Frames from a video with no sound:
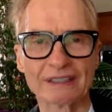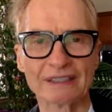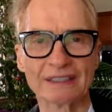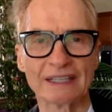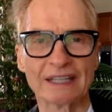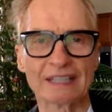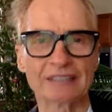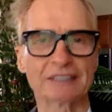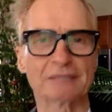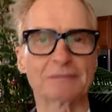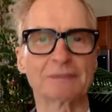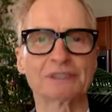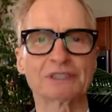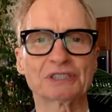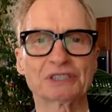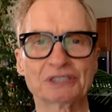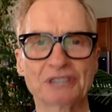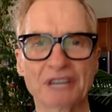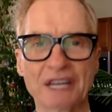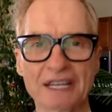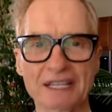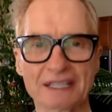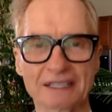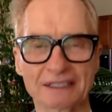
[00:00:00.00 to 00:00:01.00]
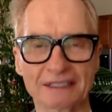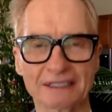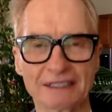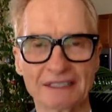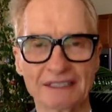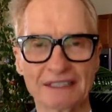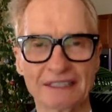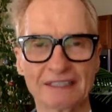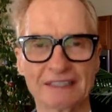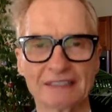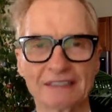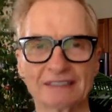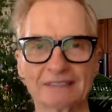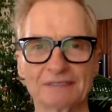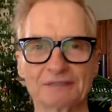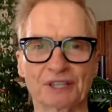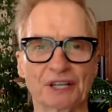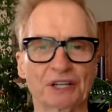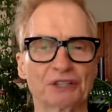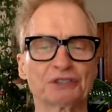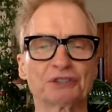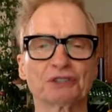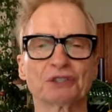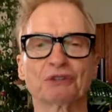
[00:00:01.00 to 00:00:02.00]
It's a mistake.
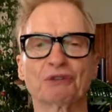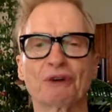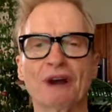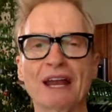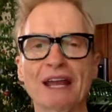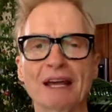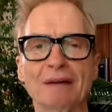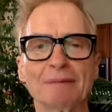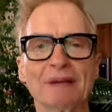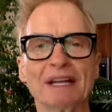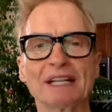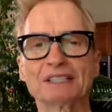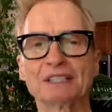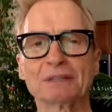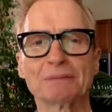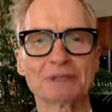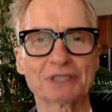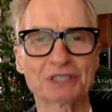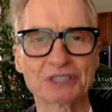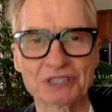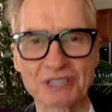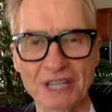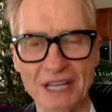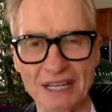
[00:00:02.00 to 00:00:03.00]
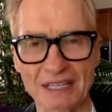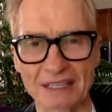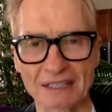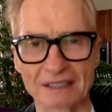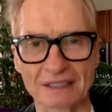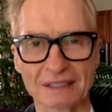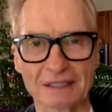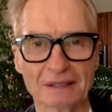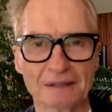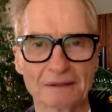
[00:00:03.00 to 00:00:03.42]
Senator Graham, it's a mistake.